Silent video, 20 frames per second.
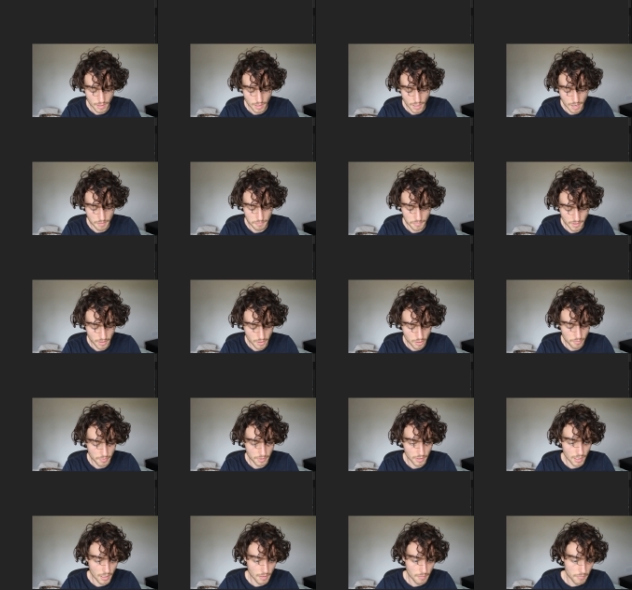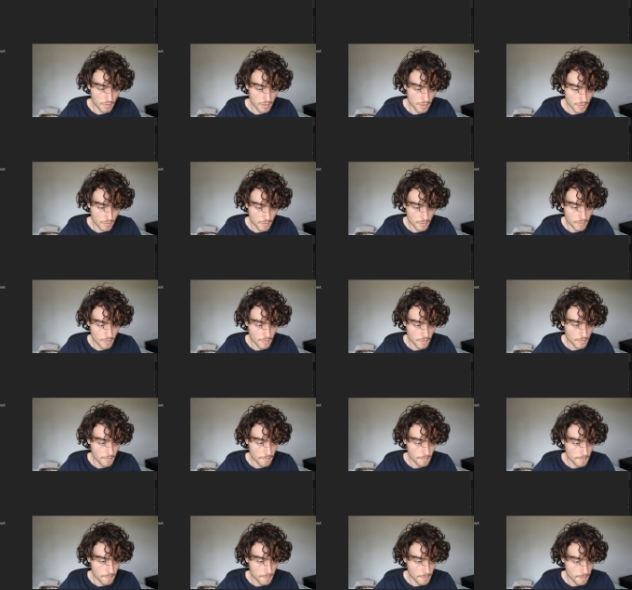I'm going to open up
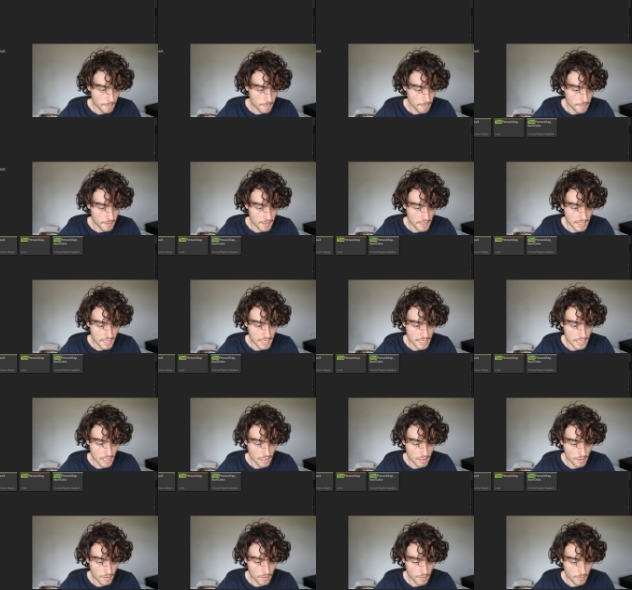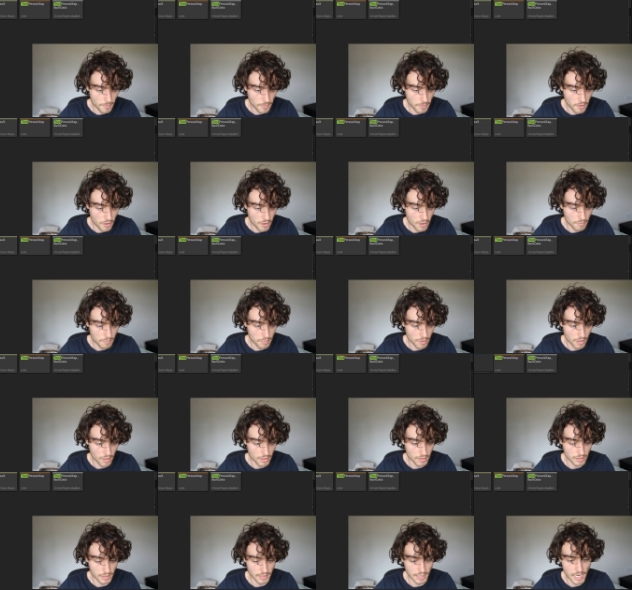the third
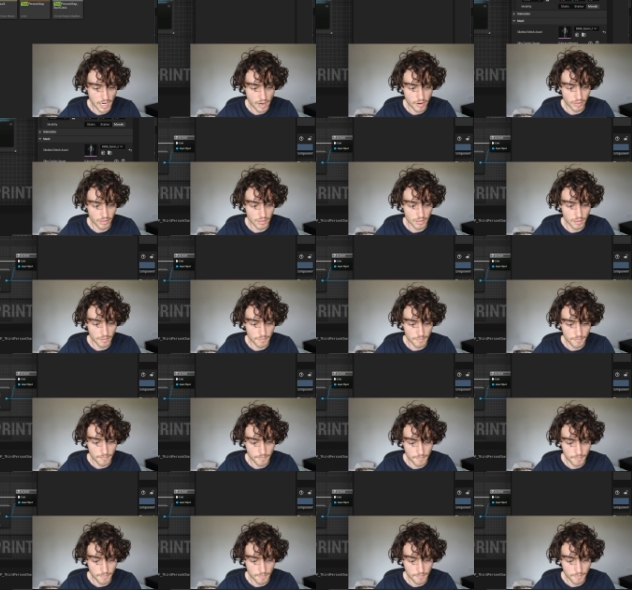person character.